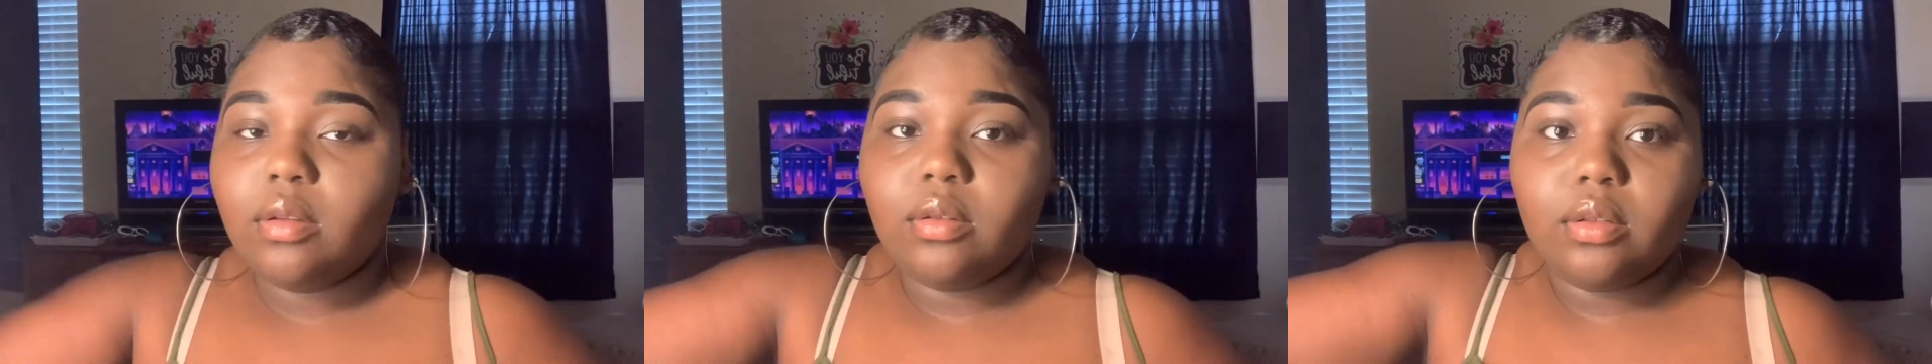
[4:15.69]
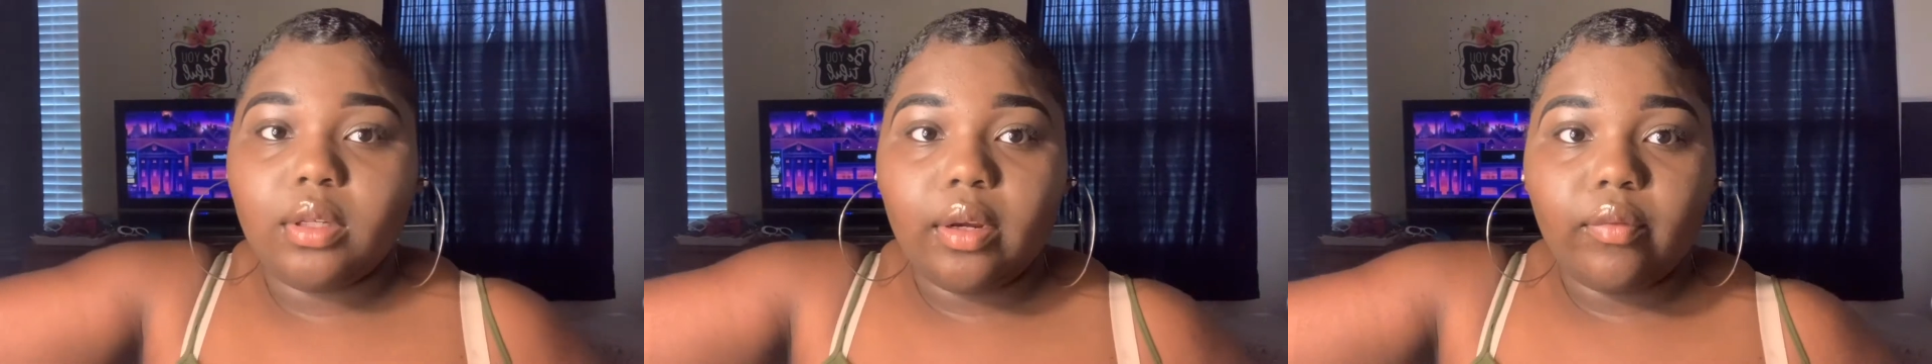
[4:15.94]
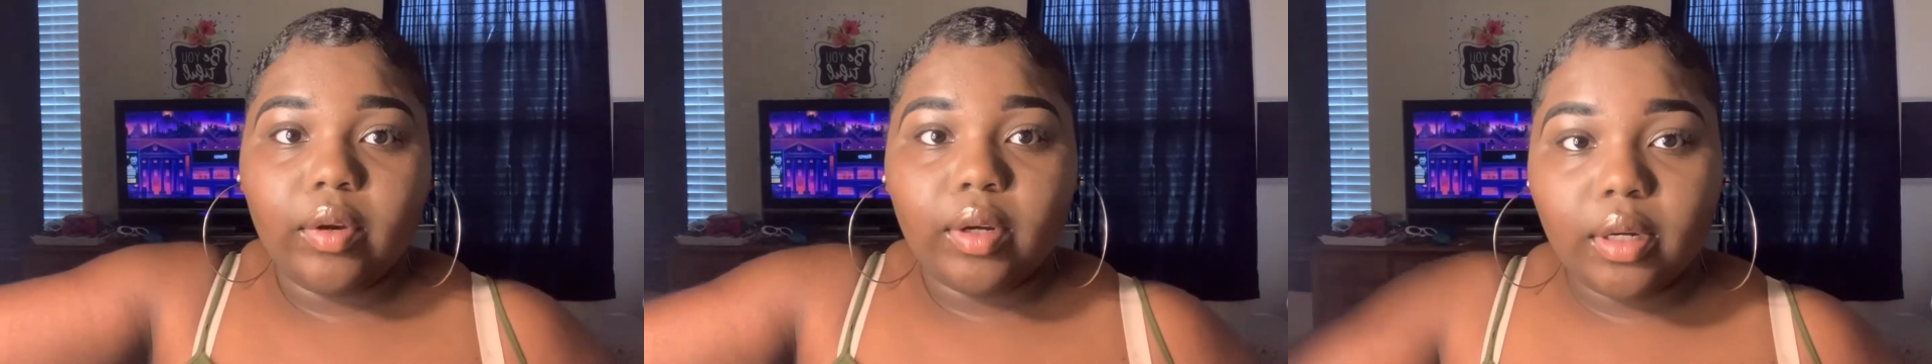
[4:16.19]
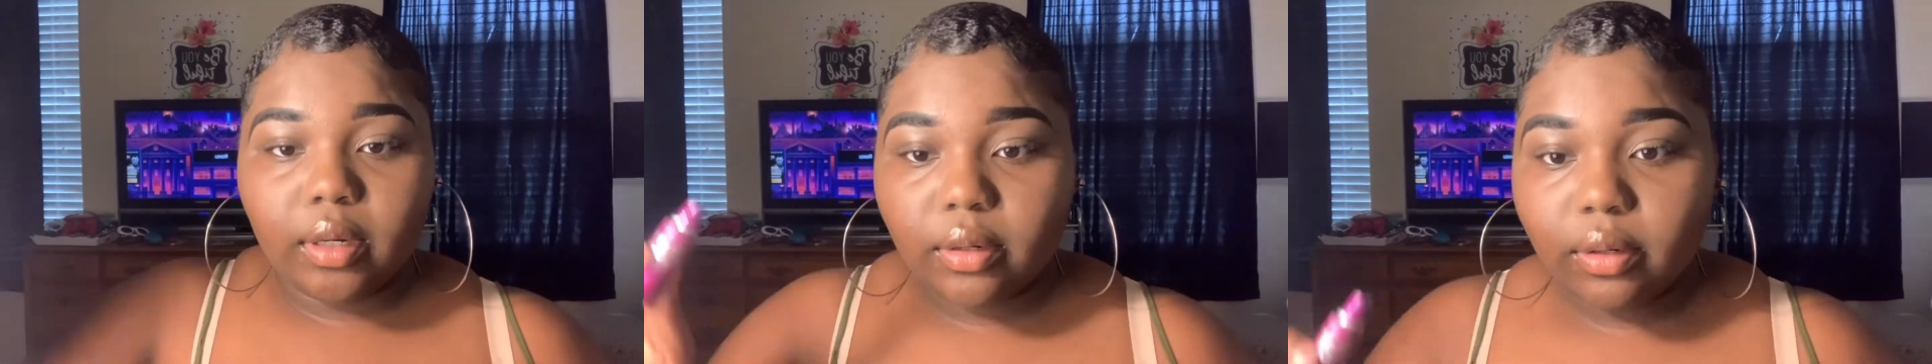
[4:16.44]
shit right
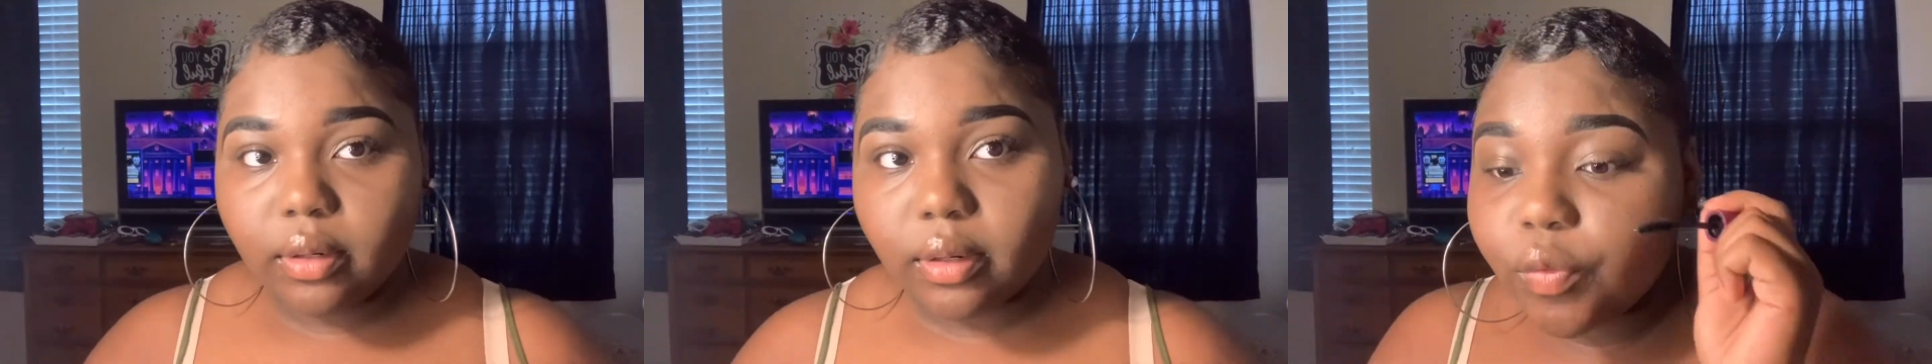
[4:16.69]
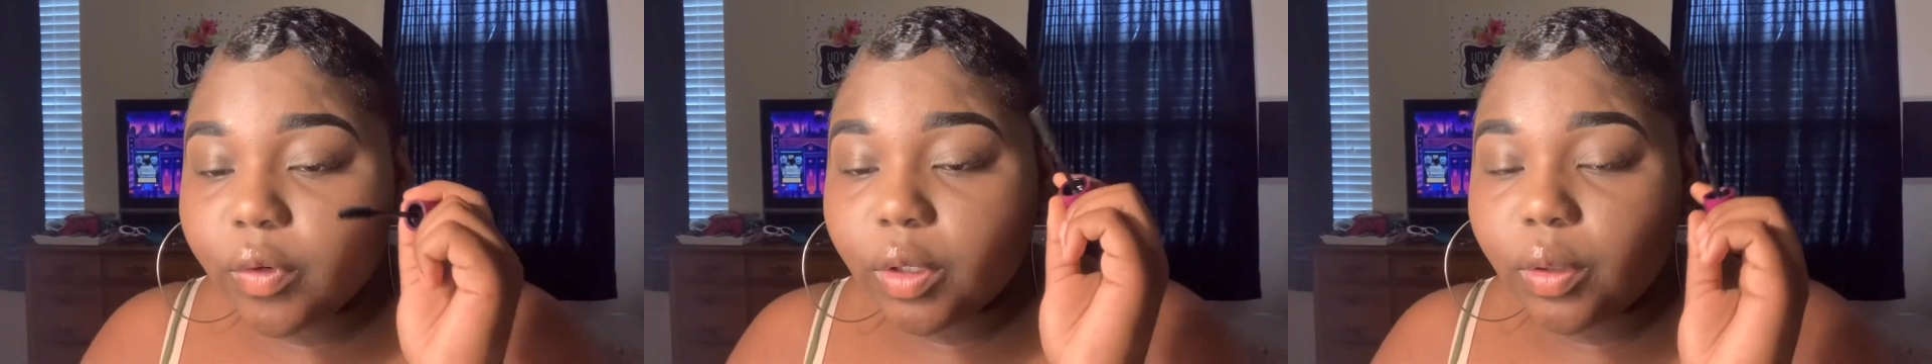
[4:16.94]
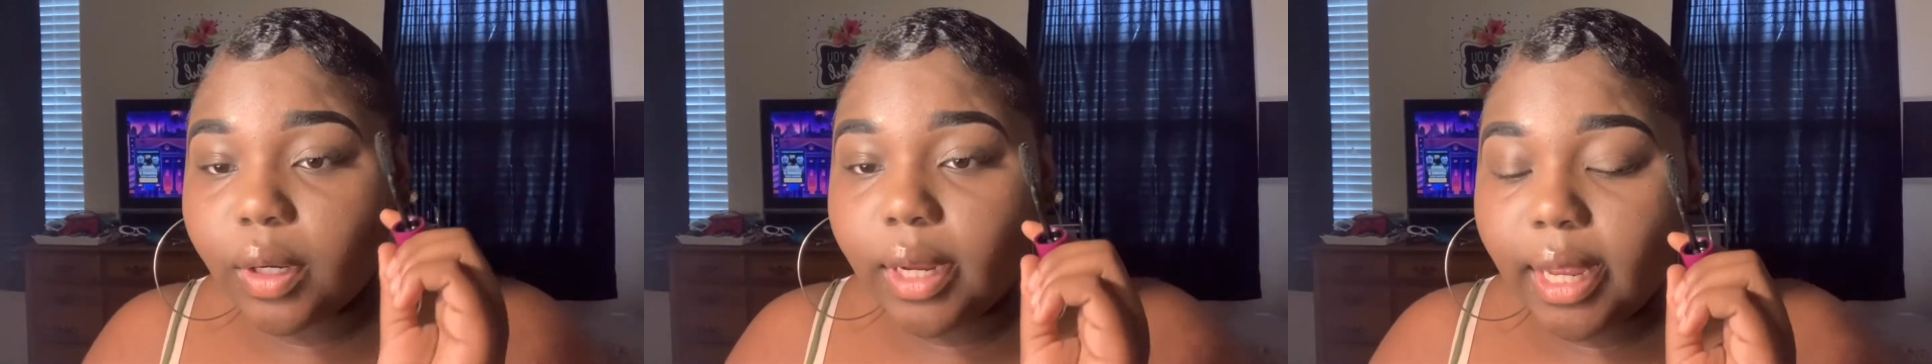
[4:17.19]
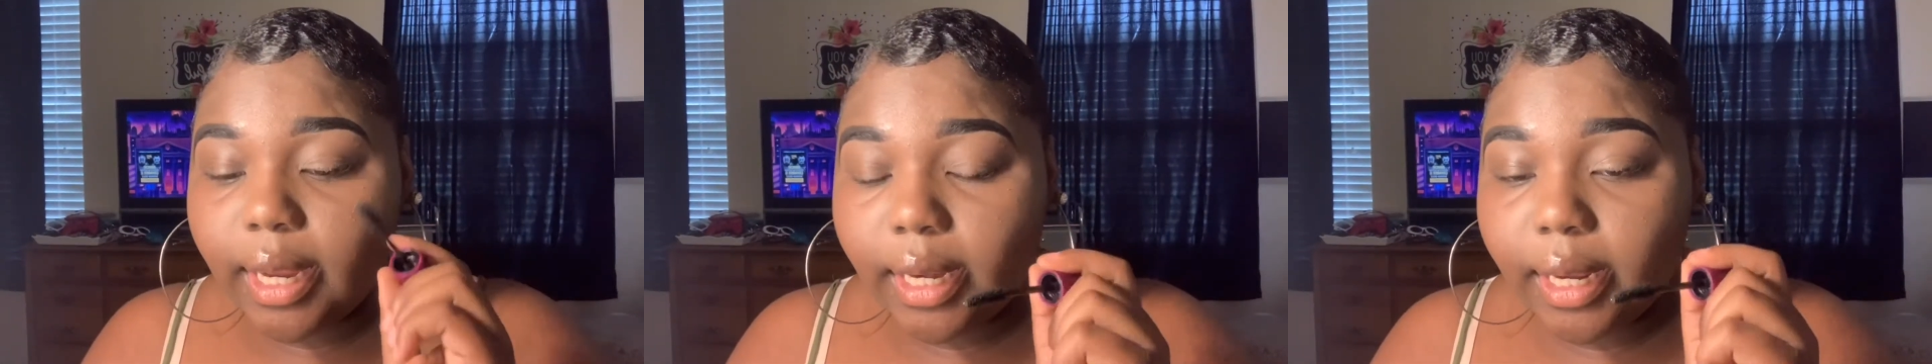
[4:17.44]
there. I'm gonna go
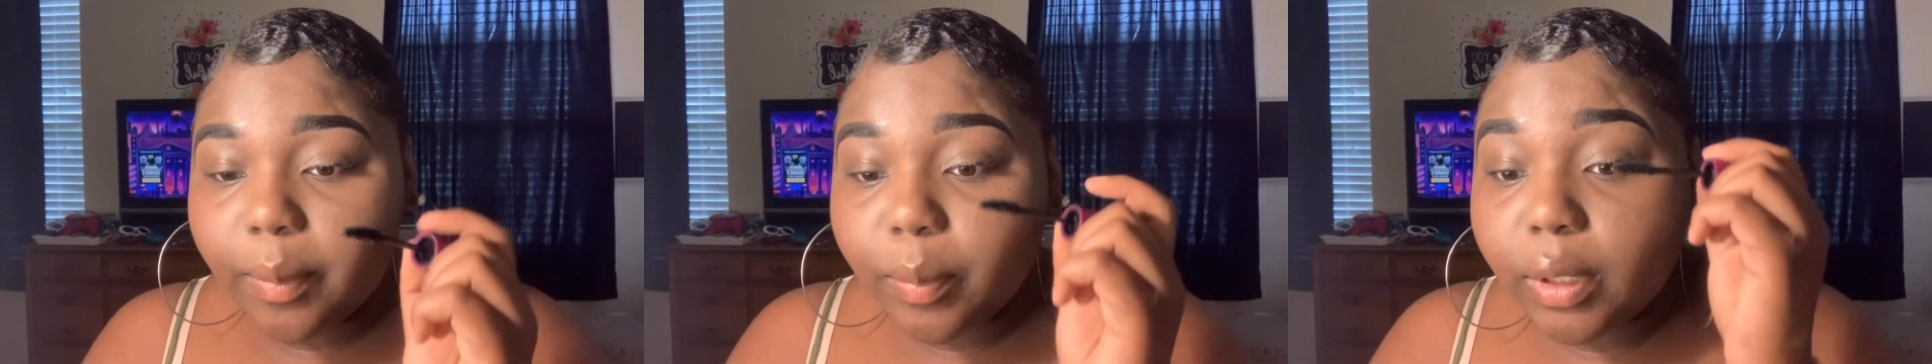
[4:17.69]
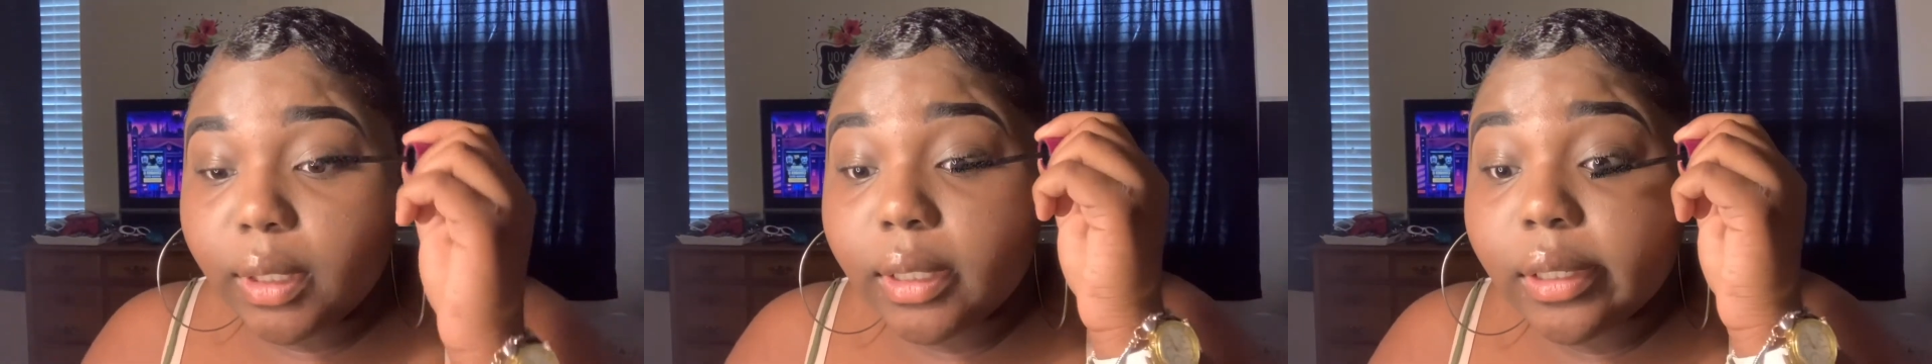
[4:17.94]
ahead and put